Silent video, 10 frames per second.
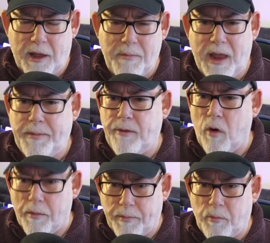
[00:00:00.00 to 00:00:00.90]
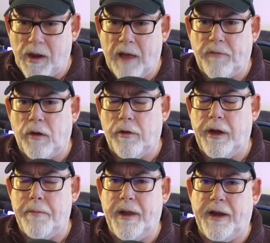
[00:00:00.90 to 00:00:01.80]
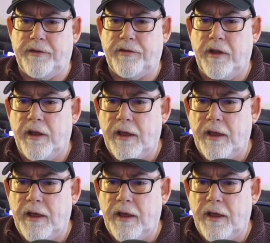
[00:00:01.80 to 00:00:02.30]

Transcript: I may be wrong, but we'll have a look in a minute.